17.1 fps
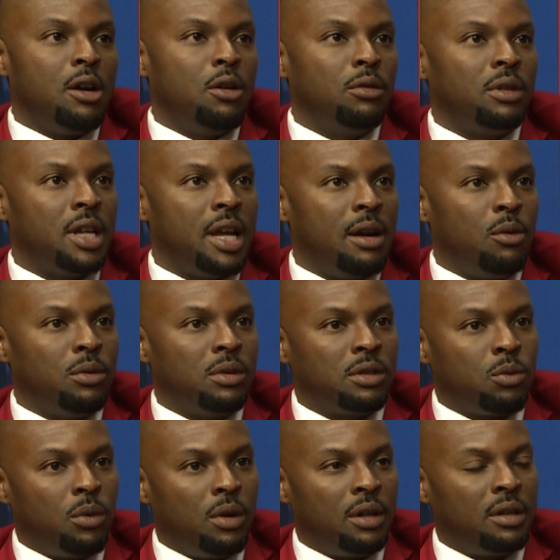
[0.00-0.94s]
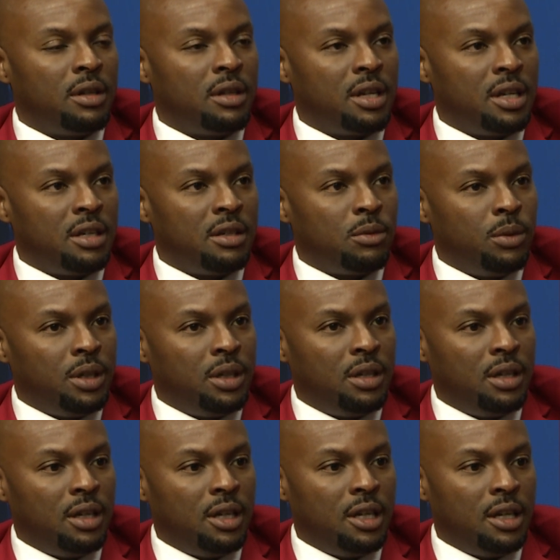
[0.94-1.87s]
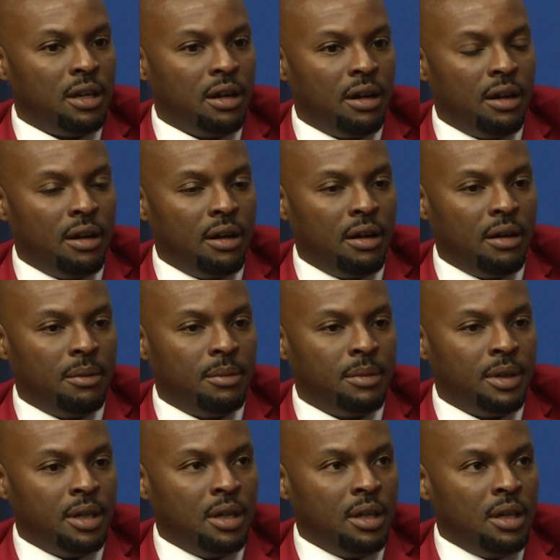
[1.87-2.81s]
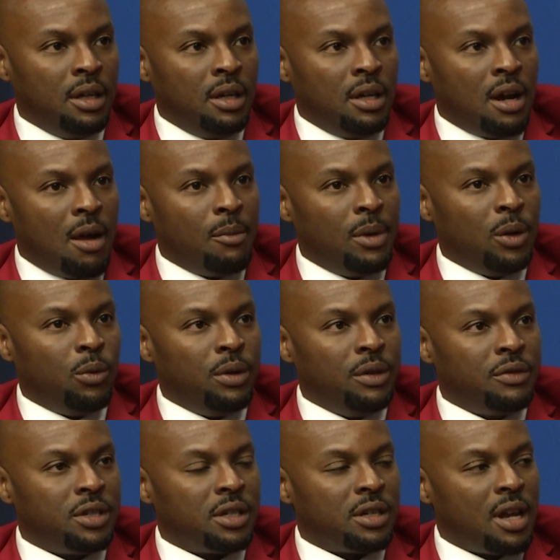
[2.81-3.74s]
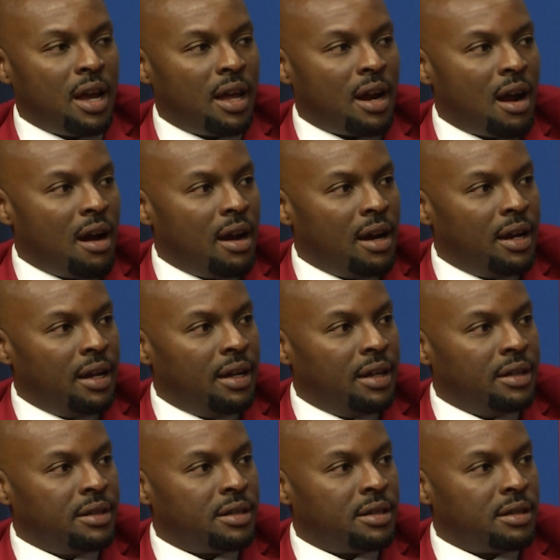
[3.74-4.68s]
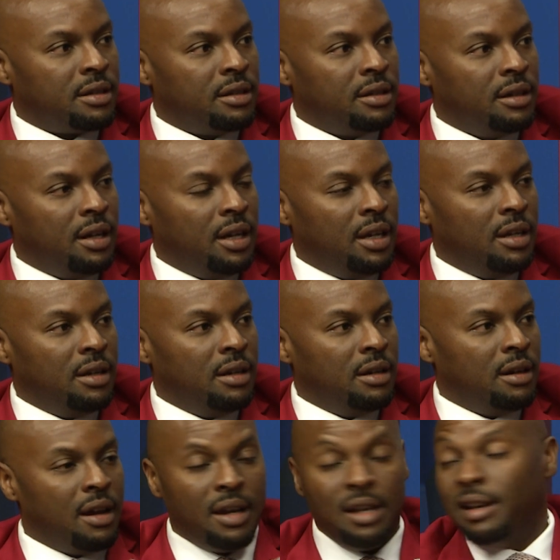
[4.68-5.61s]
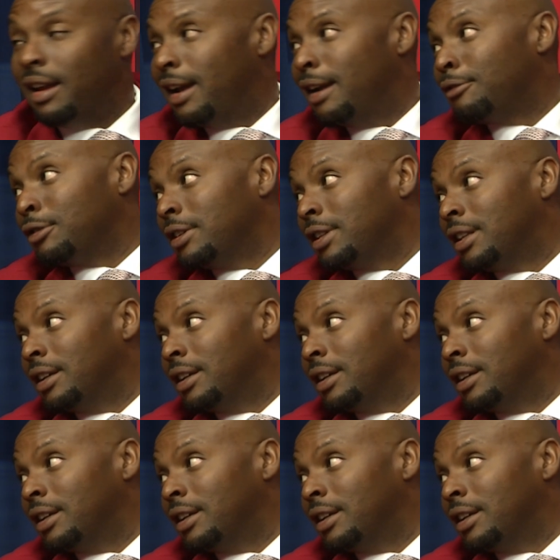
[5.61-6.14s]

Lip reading: That was one of the things we did. We've just had our hands in everything